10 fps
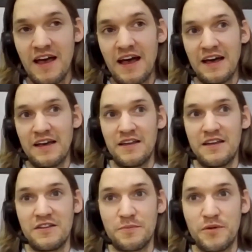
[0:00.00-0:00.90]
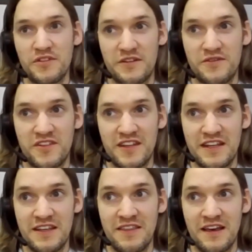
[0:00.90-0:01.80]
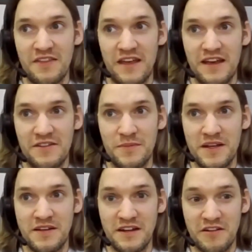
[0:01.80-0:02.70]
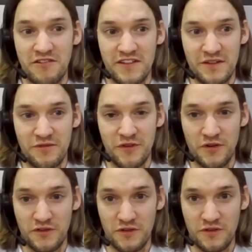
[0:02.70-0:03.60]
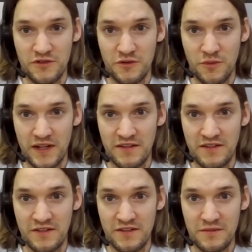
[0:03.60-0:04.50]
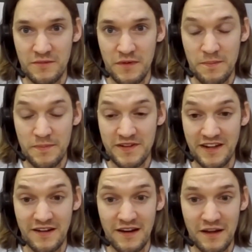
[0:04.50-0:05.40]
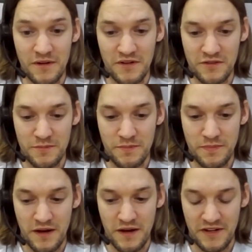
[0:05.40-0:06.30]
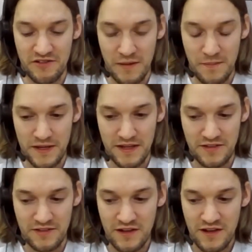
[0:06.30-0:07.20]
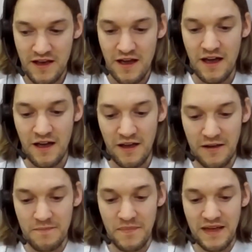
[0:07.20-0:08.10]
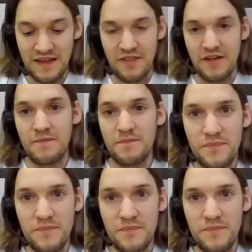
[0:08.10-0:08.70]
It's positive to see that there has been an increasing focus on onshore wind, particularly amongst parliamentary MPs, and that